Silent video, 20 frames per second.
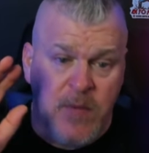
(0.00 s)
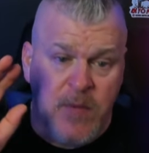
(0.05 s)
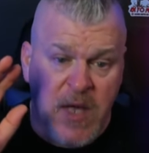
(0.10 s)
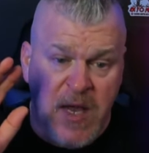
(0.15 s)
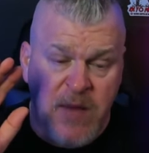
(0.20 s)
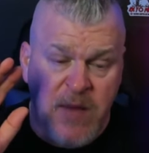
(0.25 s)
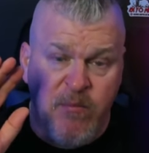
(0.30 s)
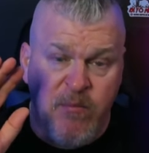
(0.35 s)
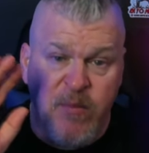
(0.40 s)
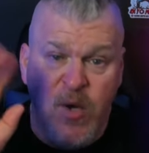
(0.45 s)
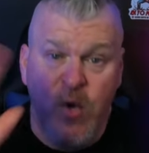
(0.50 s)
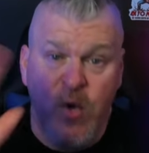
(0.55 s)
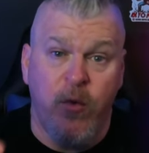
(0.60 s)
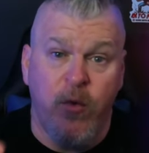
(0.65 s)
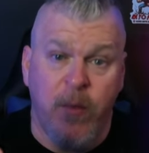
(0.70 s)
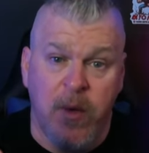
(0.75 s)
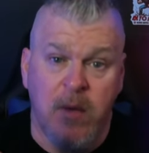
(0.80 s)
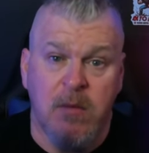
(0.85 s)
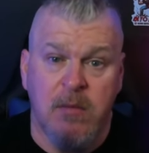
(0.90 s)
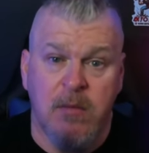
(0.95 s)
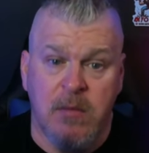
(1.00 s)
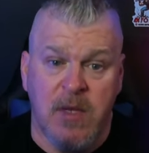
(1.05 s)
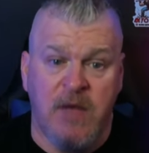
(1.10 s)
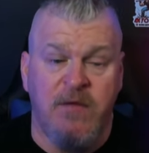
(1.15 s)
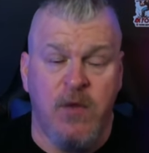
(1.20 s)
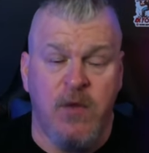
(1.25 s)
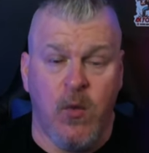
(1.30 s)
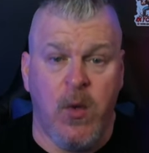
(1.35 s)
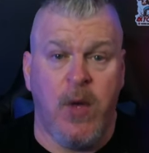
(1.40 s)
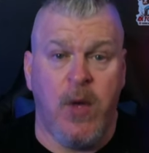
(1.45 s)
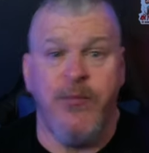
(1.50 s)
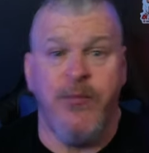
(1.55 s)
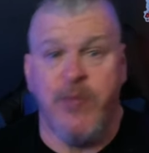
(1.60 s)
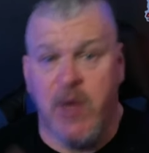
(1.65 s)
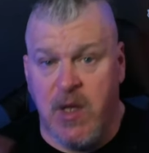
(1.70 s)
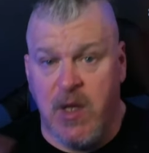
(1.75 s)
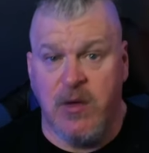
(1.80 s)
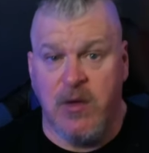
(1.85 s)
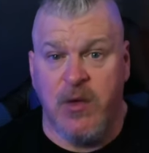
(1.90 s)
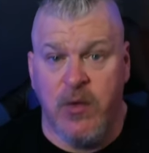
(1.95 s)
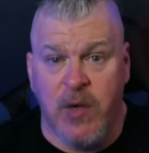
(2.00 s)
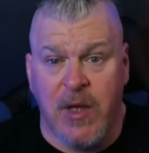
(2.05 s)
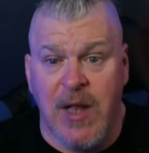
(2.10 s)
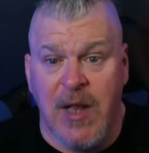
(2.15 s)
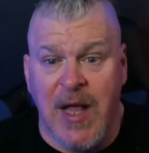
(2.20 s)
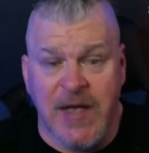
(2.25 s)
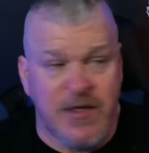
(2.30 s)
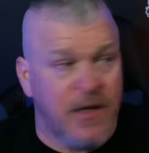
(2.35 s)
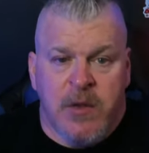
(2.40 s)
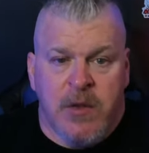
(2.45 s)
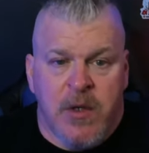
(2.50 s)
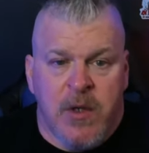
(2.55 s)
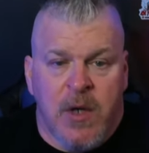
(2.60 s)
a boom if you will in Luna Classic.